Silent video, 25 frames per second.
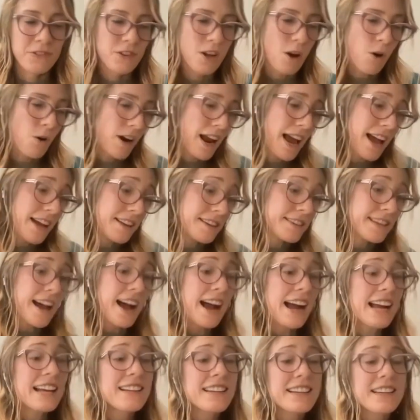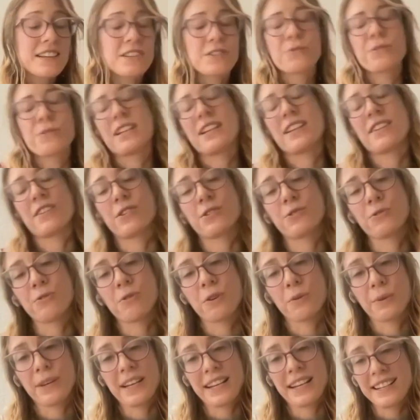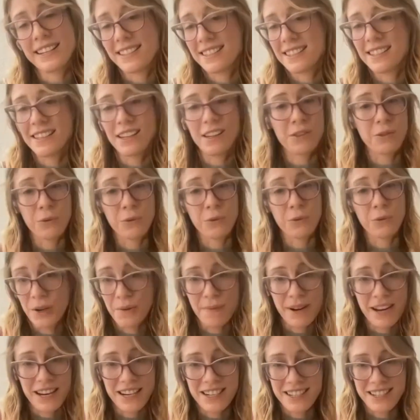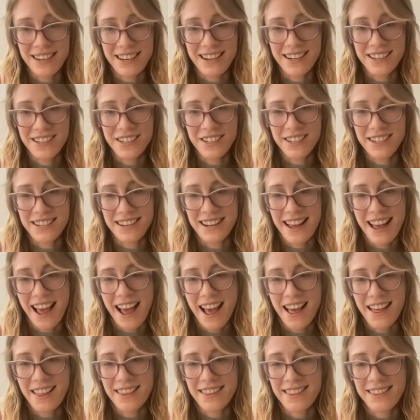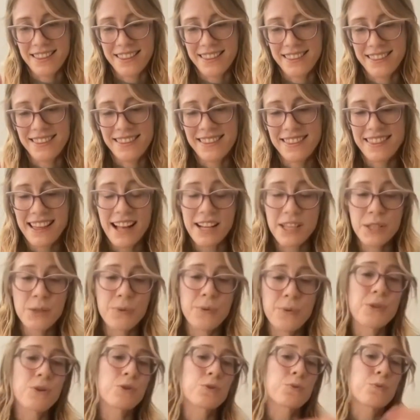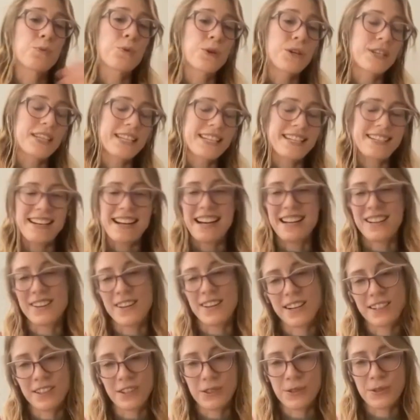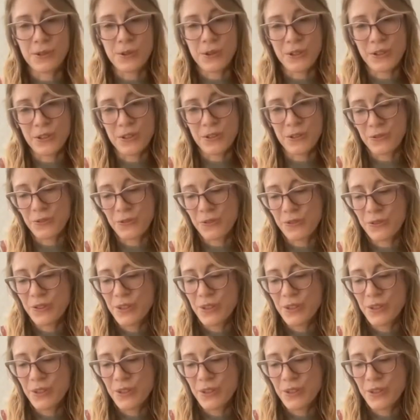or as Eiley is reading the story, we get to see it through her imagination, and that's when there's words and dialogue to sort of